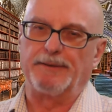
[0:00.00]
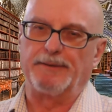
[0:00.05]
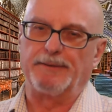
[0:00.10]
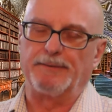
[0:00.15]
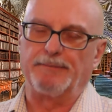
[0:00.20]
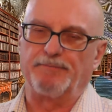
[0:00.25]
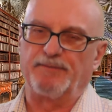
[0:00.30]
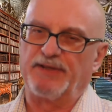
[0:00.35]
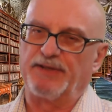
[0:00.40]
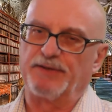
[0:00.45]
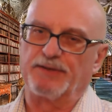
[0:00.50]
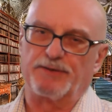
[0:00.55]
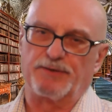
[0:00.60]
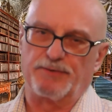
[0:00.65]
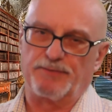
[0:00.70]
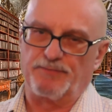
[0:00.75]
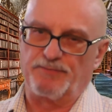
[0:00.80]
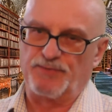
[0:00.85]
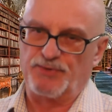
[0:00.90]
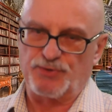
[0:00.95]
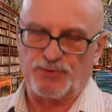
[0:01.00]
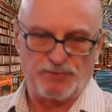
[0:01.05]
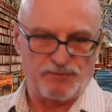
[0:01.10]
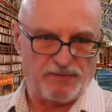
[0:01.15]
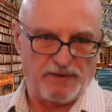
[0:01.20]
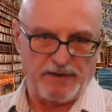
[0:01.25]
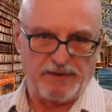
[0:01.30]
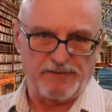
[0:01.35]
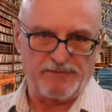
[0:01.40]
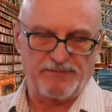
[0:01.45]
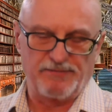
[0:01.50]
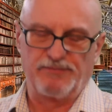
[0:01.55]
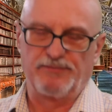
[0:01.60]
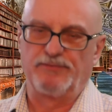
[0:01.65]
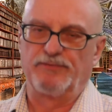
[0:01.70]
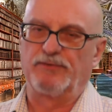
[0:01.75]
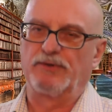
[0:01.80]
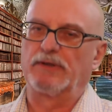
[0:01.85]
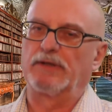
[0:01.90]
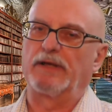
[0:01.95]
either survive
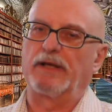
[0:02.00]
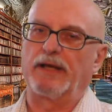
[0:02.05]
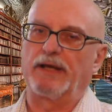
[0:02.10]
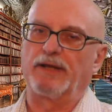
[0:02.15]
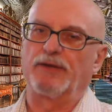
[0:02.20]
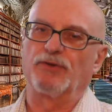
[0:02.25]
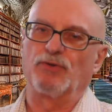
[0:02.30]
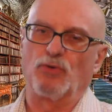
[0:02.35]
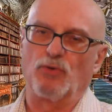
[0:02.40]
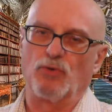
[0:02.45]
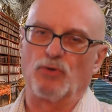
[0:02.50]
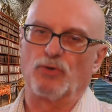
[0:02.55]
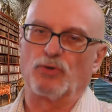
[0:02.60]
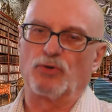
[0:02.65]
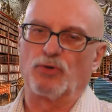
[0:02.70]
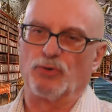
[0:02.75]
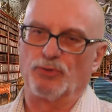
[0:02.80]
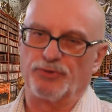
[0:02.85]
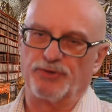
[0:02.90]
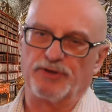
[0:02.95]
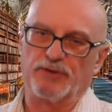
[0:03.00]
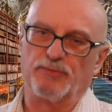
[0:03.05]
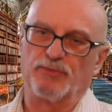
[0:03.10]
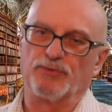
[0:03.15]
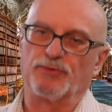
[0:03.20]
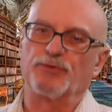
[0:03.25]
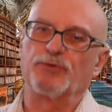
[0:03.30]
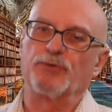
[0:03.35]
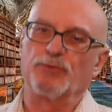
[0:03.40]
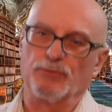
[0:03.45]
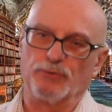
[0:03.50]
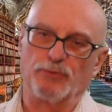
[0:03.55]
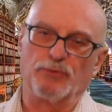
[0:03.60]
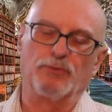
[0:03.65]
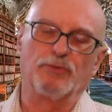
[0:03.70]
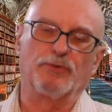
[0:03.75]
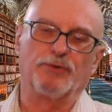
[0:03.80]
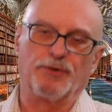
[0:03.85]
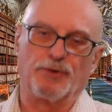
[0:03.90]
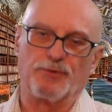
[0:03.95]
and or contribute to
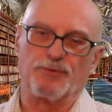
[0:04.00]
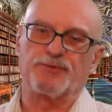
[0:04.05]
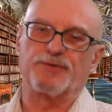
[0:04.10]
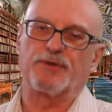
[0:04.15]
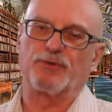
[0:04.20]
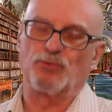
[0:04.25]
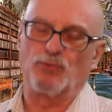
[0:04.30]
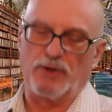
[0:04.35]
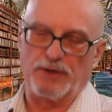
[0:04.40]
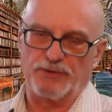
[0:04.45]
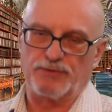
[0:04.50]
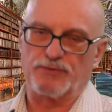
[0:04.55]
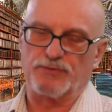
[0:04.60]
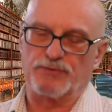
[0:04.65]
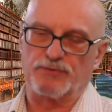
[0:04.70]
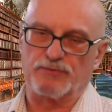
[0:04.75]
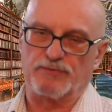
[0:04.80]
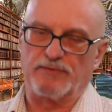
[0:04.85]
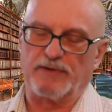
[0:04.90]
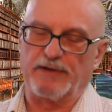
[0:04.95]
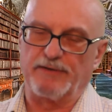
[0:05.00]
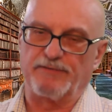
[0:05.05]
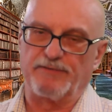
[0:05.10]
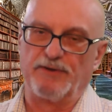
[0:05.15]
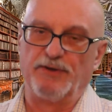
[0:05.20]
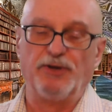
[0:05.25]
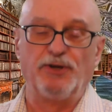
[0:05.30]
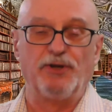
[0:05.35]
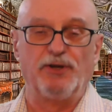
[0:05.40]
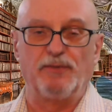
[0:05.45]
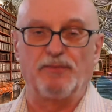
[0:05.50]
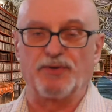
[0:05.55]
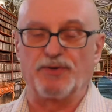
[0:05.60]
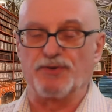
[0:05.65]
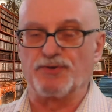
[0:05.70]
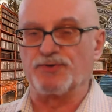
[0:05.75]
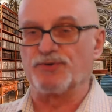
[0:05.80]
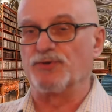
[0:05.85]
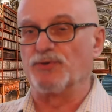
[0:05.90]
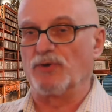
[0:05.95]
those that want to survive,
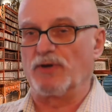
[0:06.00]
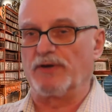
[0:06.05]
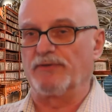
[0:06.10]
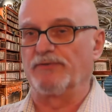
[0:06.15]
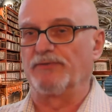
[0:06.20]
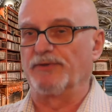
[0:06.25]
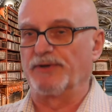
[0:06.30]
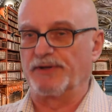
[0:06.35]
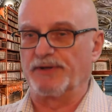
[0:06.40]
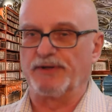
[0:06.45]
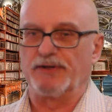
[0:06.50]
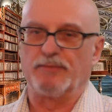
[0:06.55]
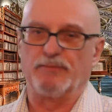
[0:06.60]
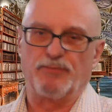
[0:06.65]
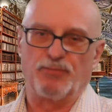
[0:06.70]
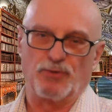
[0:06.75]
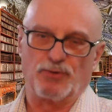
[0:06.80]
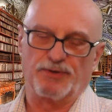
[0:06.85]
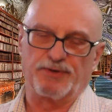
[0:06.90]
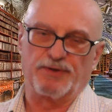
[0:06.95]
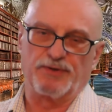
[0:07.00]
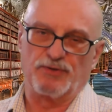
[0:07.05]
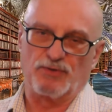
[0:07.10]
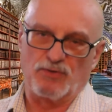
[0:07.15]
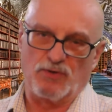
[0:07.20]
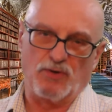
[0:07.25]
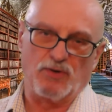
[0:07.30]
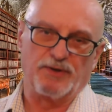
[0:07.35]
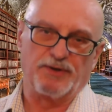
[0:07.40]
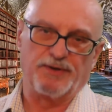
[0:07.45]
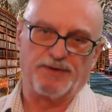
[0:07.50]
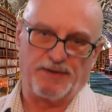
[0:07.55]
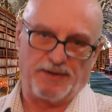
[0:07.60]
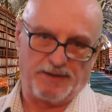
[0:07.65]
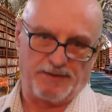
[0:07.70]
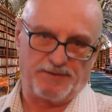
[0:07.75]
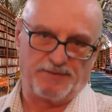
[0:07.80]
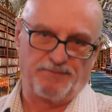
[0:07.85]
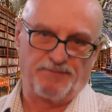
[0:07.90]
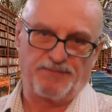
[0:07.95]
because you have very important role in
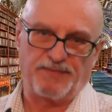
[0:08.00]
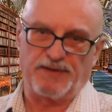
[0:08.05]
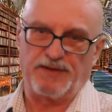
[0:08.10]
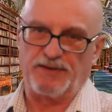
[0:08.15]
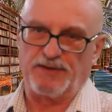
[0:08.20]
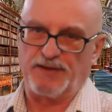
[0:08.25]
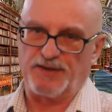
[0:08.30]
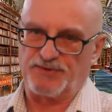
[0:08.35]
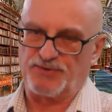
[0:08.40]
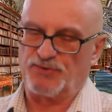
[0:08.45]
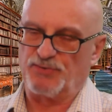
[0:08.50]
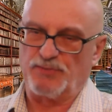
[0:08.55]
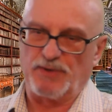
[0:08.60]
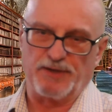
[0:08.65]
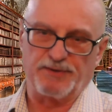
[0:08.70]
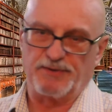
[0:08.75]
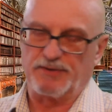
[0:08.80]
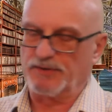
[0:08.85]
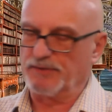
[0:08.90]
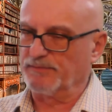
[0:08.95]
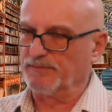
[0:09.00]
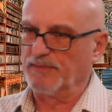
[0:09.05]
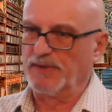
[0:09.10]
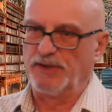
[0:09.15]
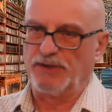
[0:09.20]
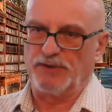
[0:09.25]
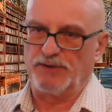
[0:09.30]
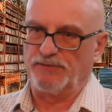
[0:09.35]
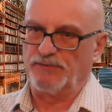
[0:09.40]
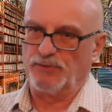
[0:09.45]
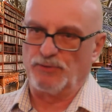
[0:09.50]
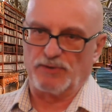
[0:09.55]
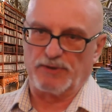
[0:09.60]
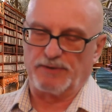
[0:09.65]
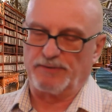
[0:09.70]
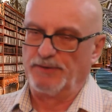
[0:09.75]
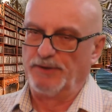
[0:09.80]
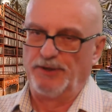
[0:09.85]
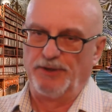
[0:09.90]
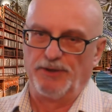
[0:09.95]
that. It doesn't matter if you are
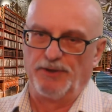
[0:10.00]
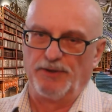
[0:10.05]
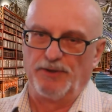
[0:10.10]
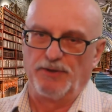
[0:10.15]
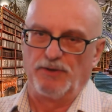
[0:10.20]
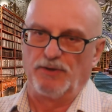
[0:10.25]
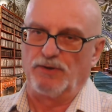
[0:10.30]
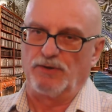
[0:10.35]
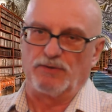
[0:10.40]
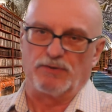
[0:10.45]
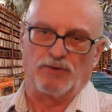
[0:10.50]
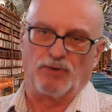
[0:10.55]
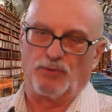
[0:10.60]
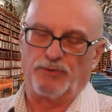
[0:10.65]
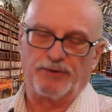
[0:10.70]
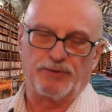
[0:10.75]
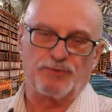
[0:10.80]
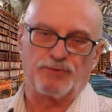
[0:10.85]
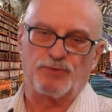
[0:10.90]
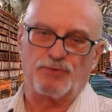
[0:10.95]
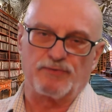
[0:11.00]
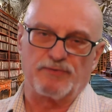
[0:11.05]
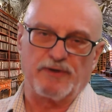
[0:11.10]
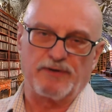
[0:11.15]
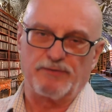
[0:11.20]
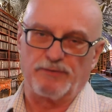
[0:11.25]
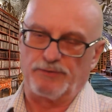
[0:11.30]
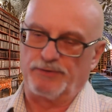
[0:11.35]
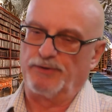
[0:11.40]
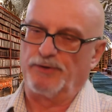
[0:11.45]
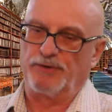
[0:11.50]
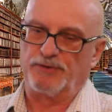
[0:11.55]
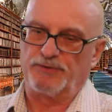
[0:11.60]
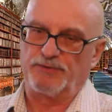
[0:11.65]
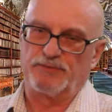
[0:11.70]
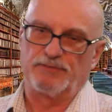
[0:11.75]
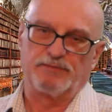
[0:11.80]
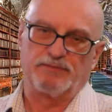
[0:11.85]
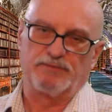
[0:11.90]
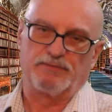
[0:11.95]
going to survive or not.
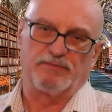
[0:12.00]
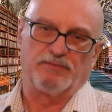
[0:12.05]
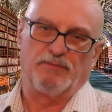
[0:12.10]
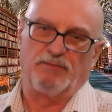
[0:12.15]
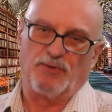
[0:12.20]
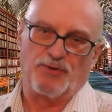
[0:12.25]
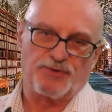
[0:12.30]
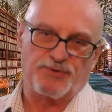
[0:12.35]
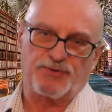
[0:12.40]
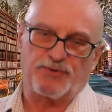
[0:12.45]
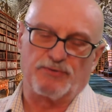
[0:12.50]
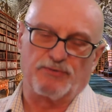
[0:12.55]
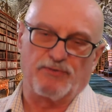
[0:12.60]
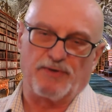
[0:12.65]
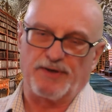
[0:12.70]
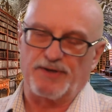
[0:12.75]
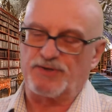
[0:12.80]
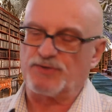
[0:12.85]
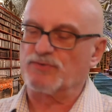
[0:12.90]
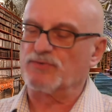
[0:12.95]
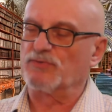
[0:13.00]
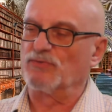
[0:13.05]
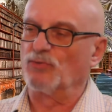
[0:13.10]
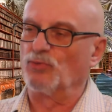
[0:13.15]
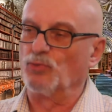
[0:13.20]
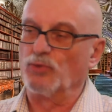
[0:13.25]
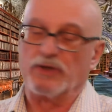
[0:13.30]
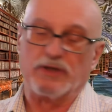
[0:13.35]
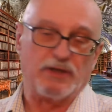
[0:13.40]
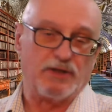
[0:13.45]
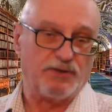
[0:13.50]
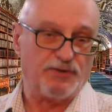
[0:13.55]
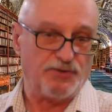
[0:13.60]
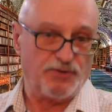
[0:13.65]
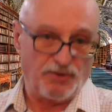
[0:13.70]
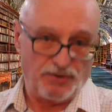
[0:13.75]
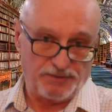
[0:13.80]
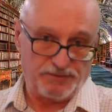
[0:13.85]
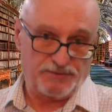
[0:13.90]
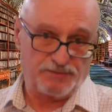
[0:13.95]
Most of us will not.